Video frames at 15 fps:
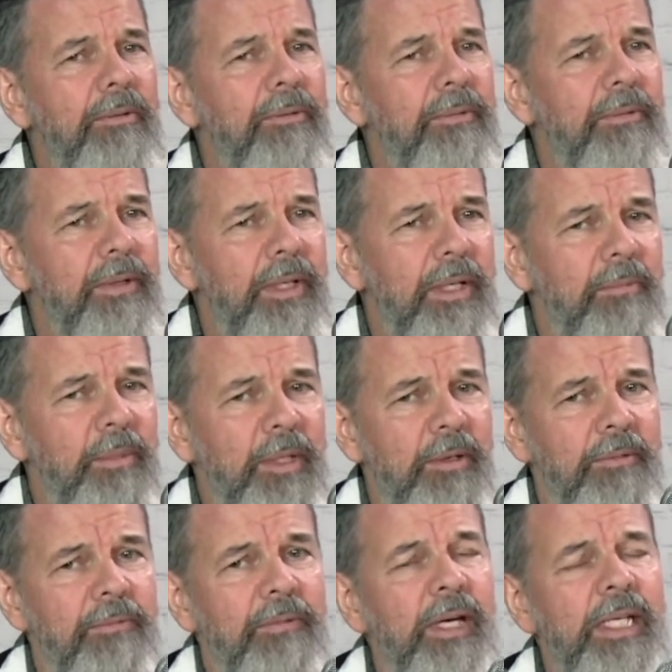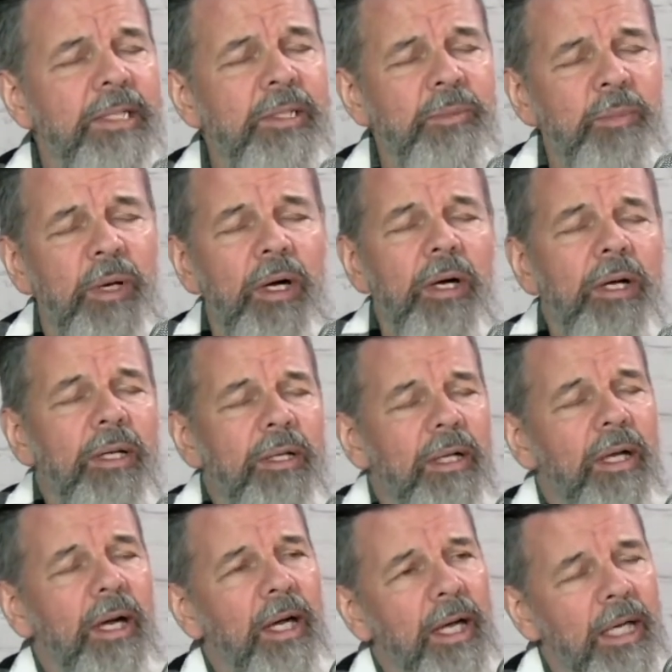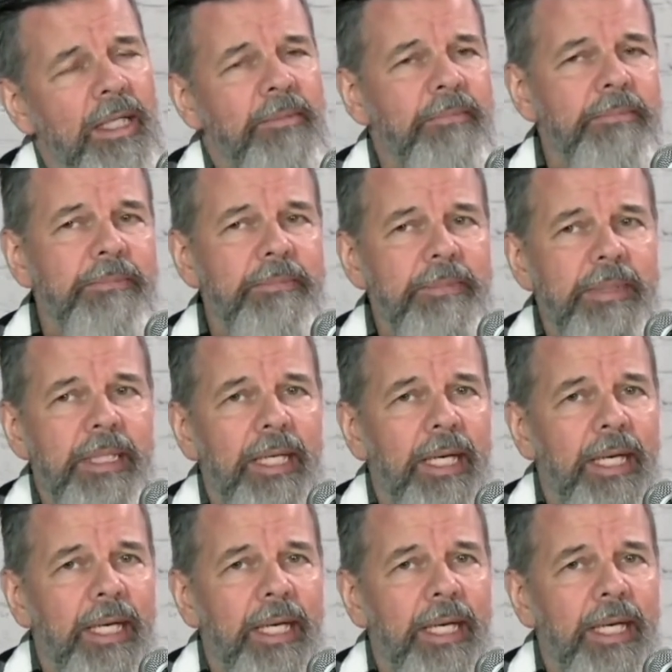Give me advice, Paul, on